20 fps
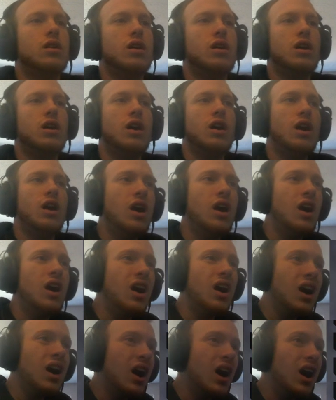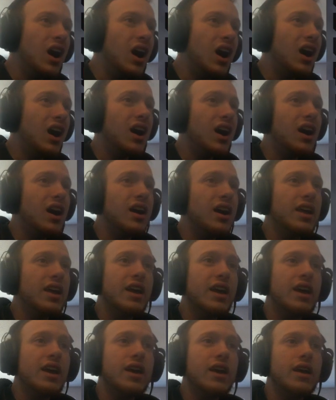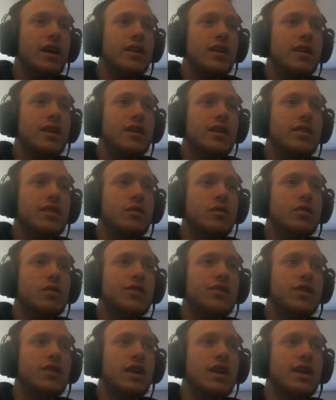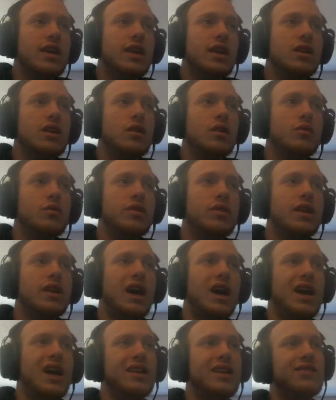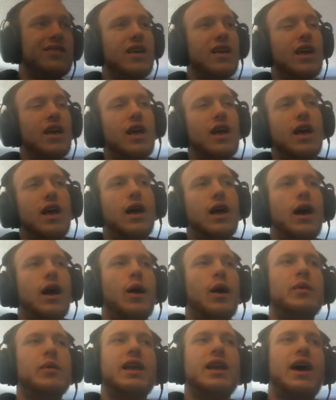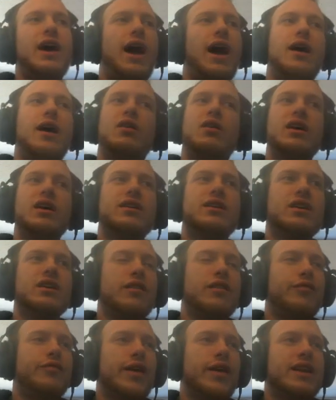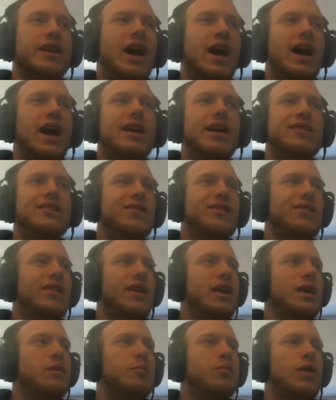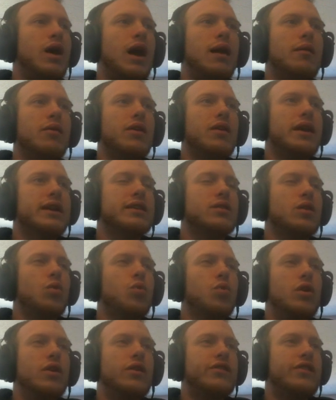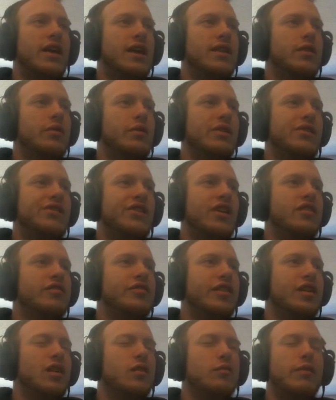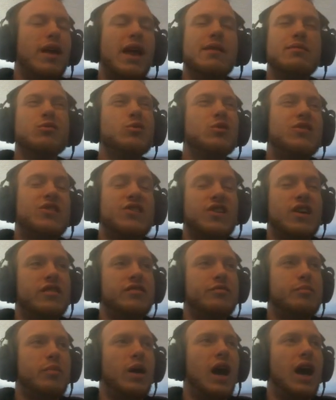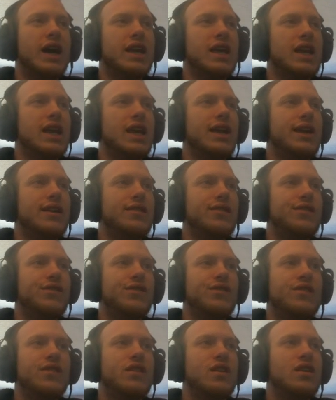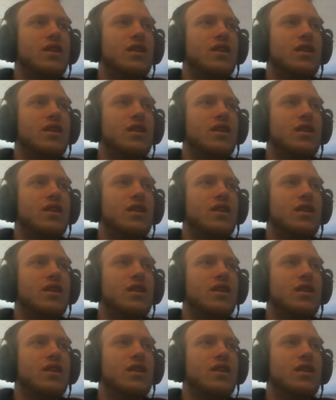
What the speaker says: Yeah, I think we just gotta get it in with nines. I mean, ironically enough, like, nines is, like, probably, like, the worst hand that we shove here. Maybe we shove pocket eights.